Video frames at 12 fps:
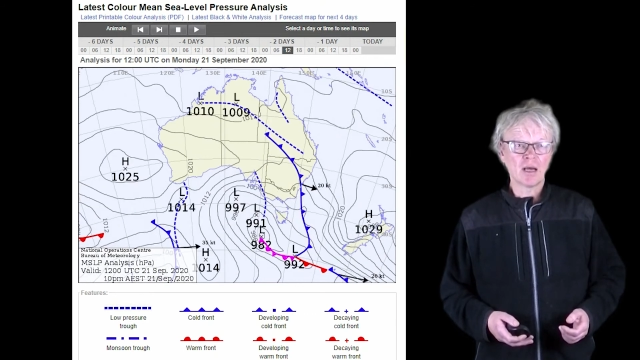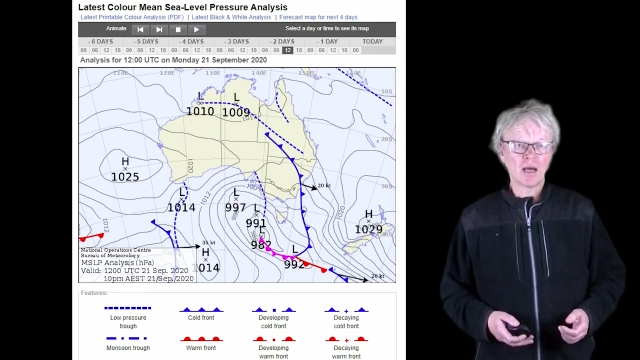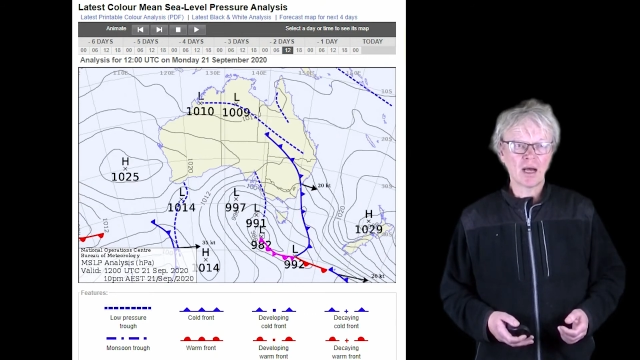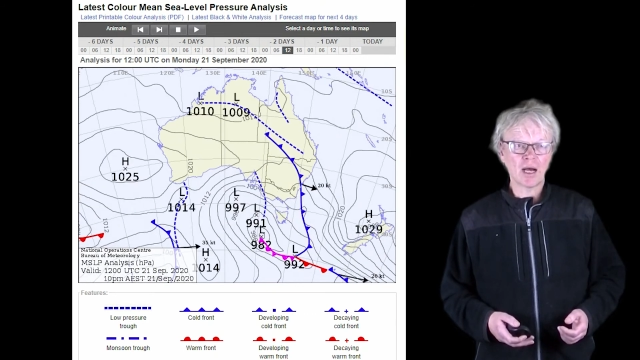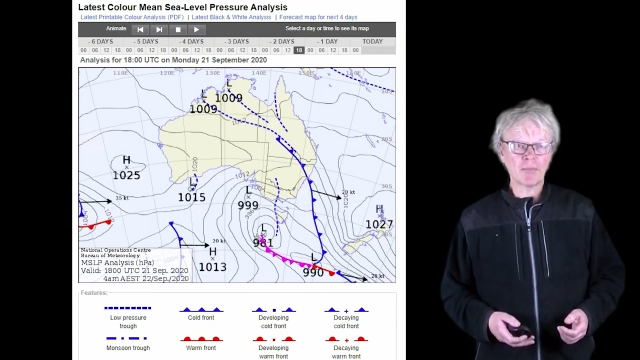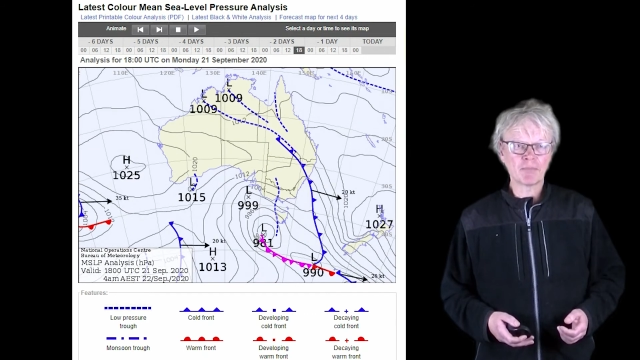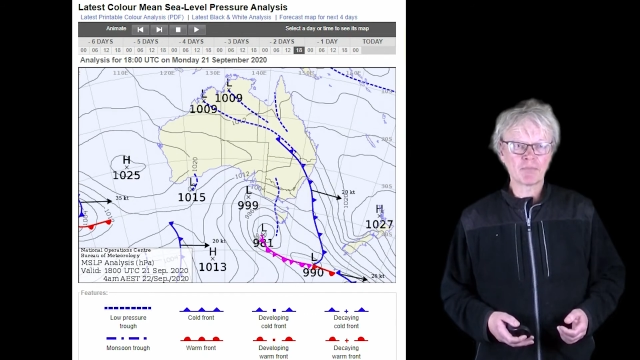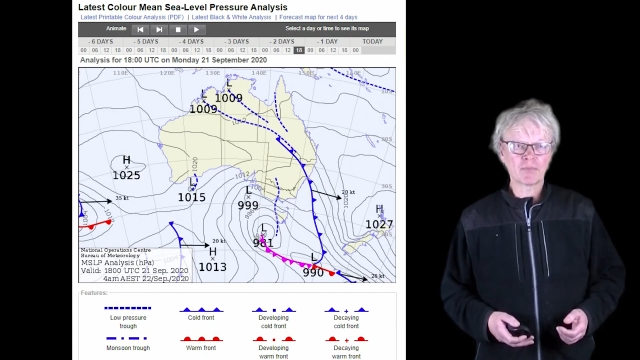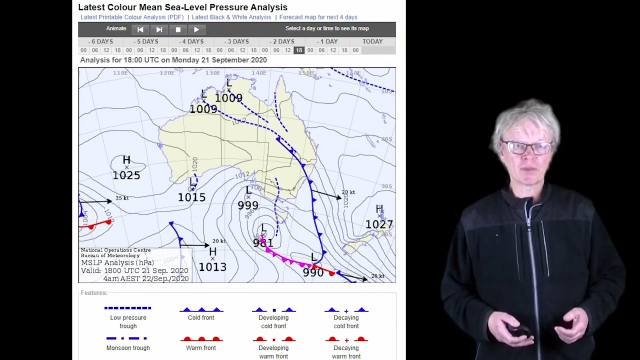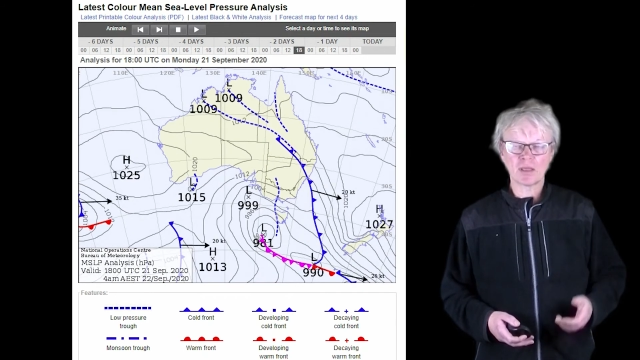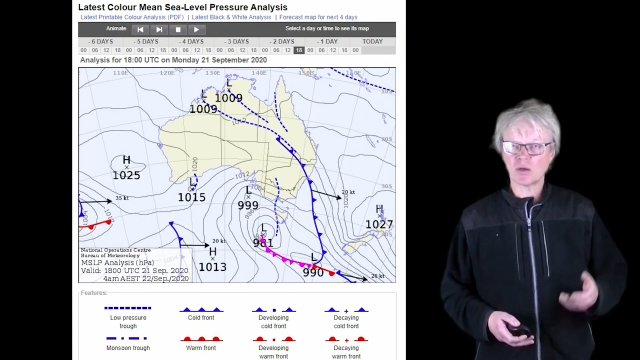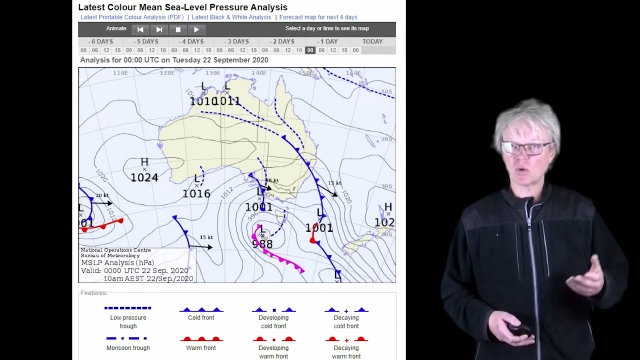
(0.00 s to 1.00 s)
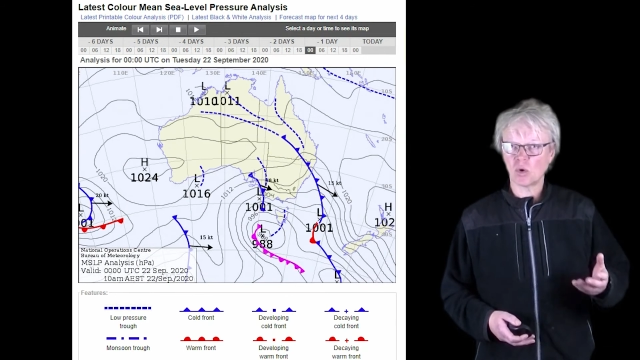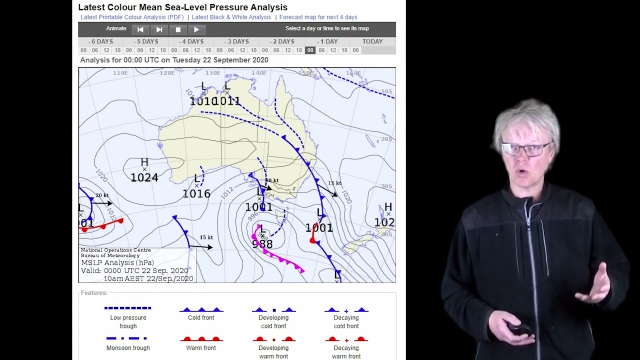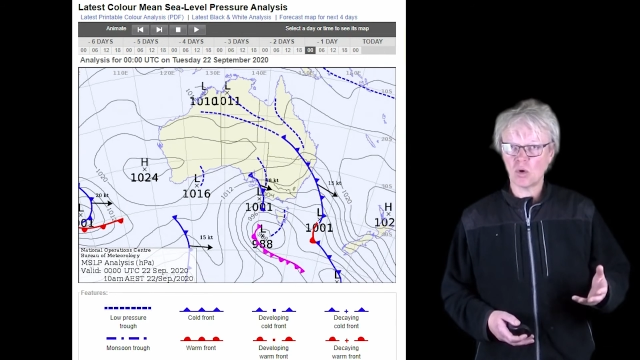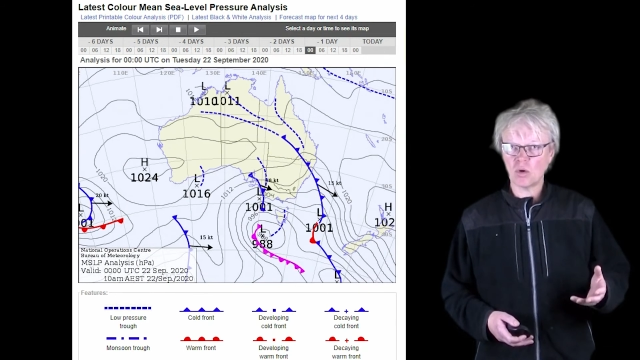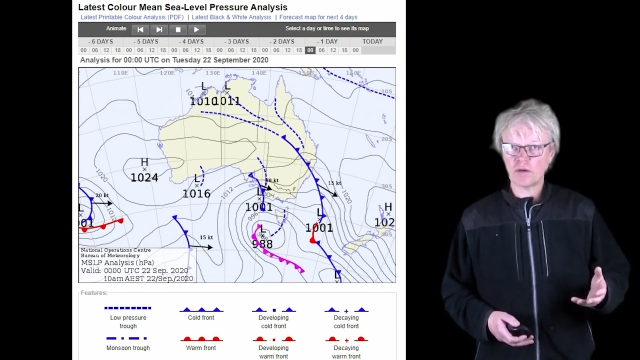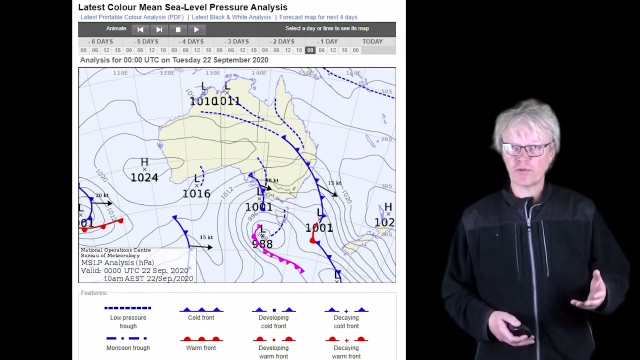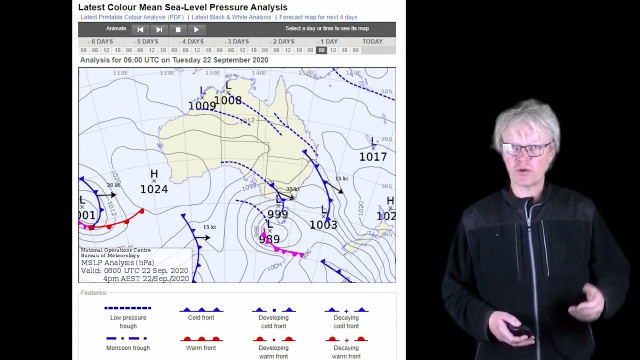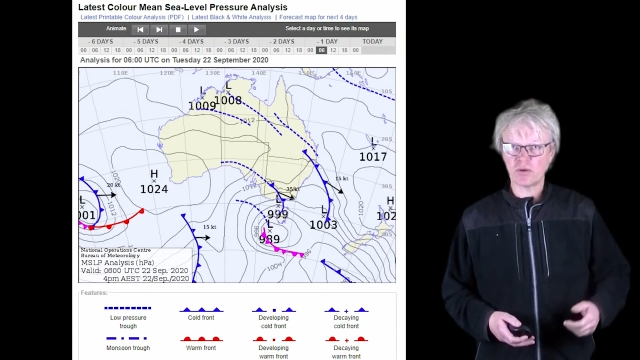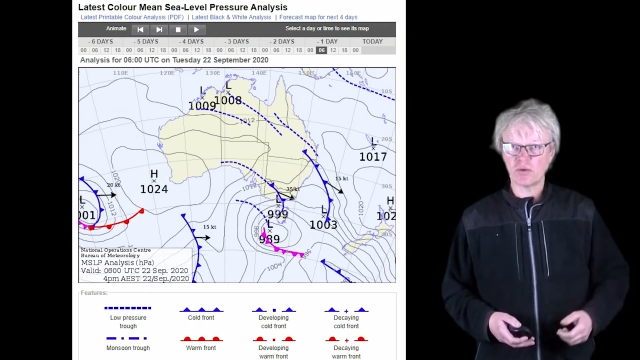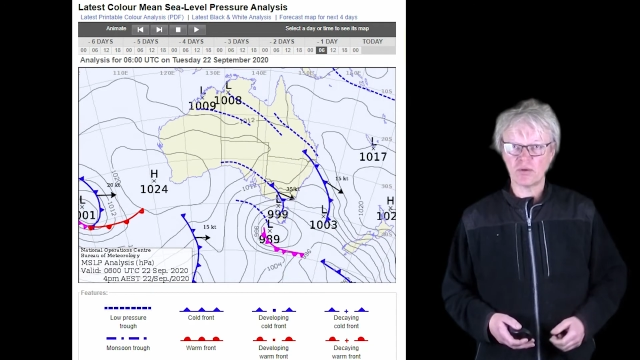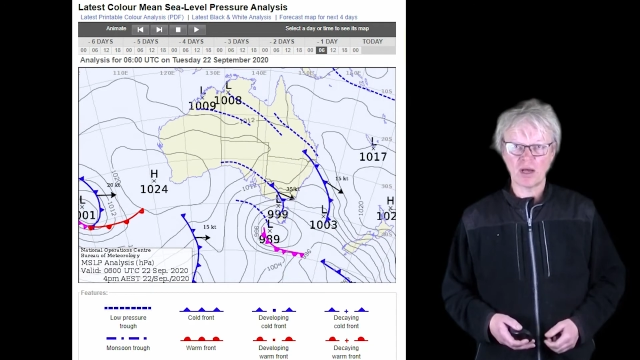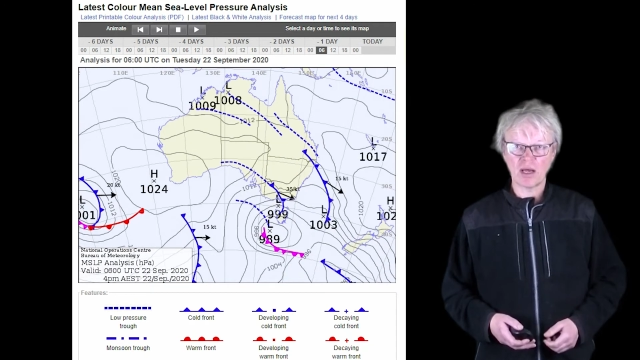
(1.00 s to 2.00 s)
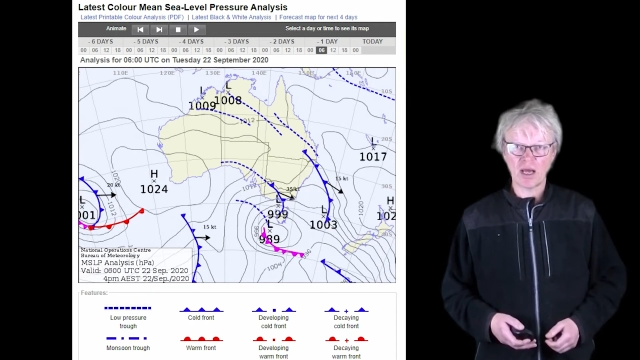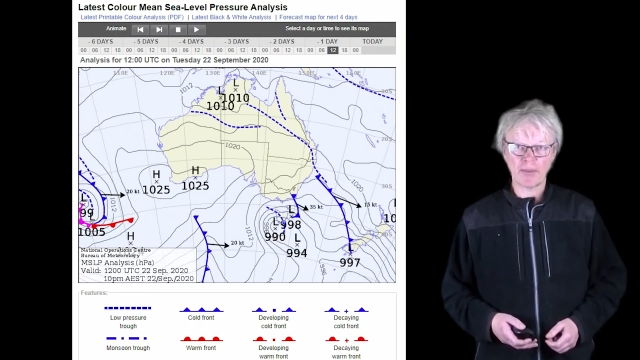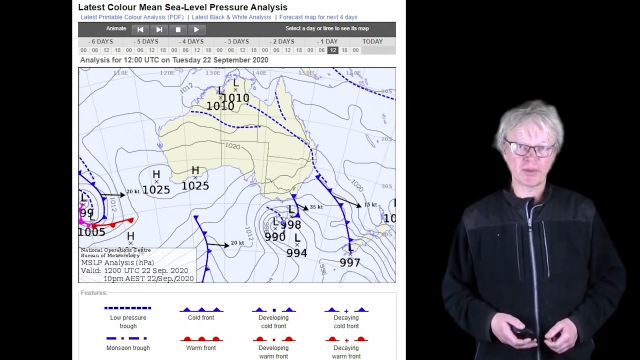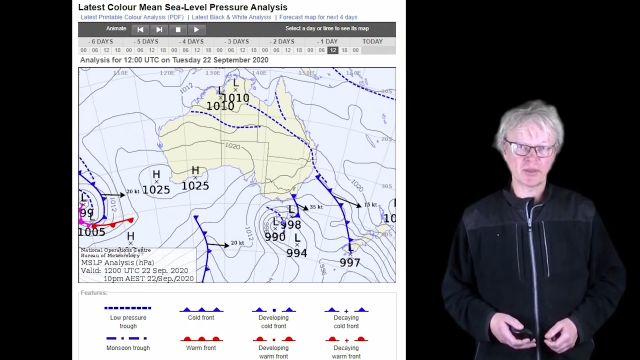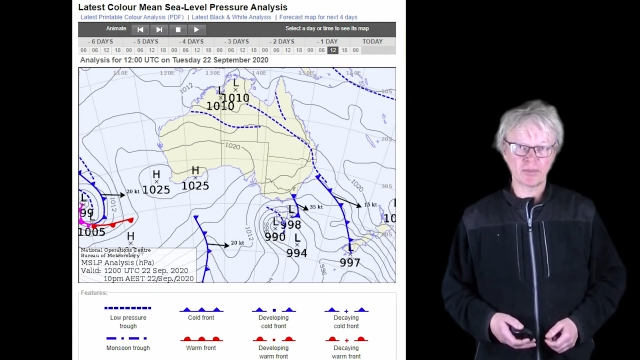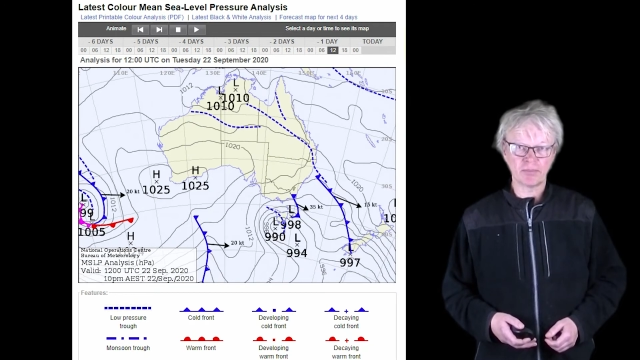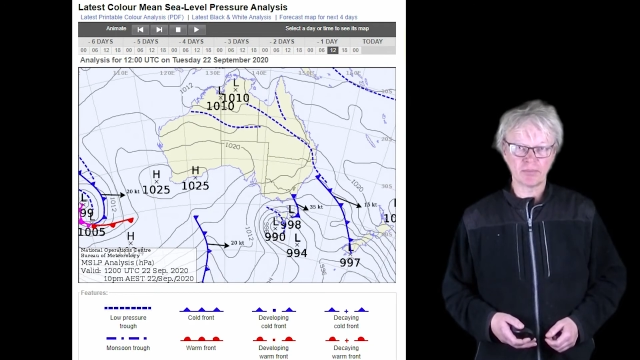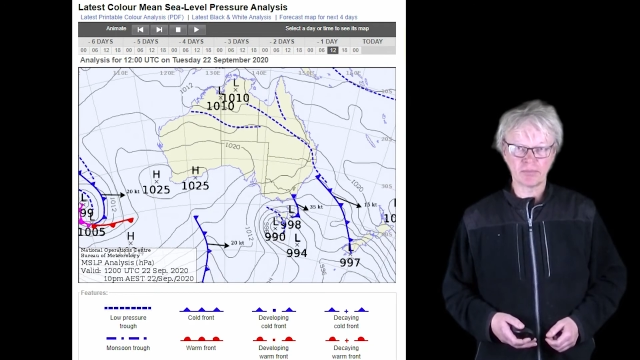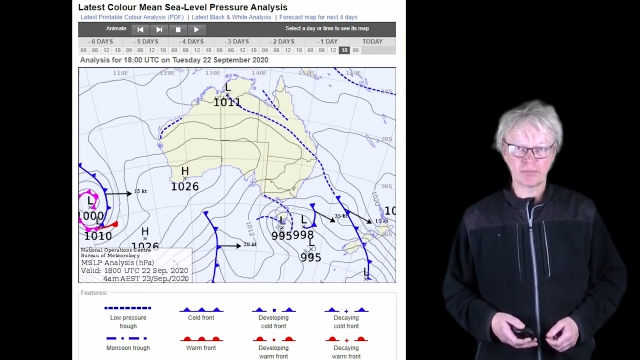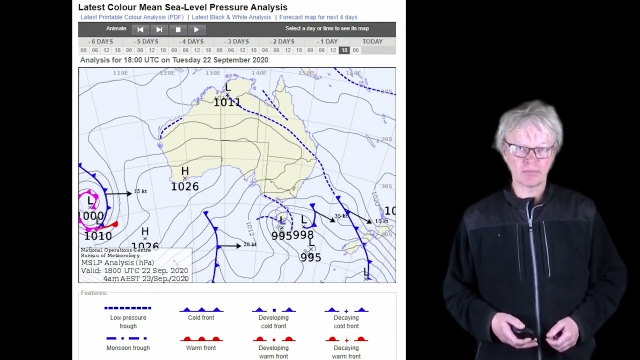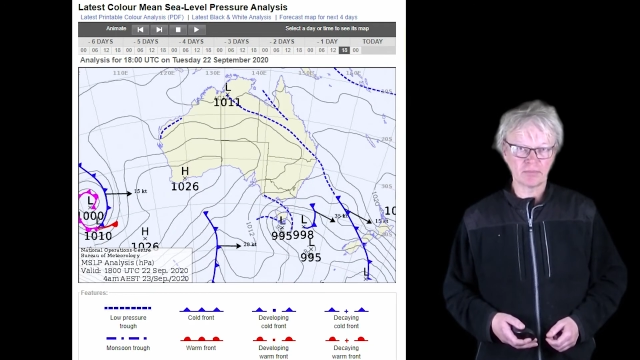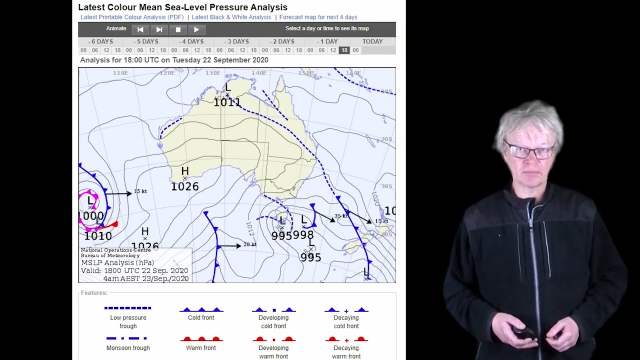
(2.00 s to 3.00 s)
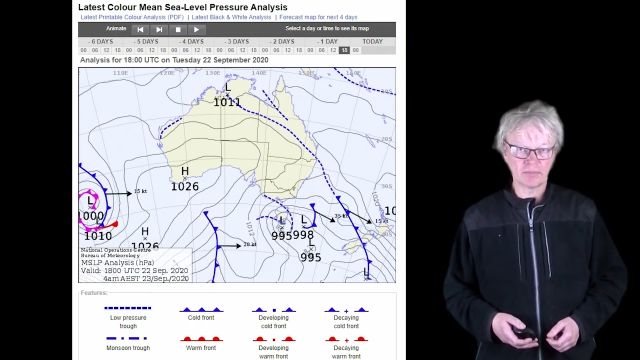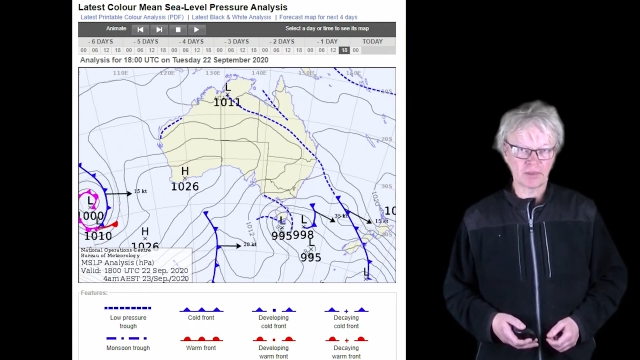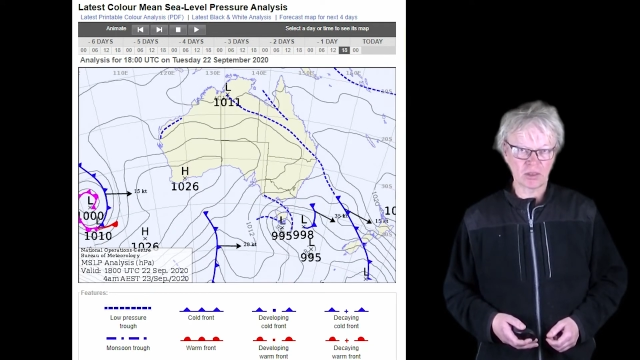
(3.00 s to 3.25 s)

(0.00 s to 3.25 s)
Or if you happen to be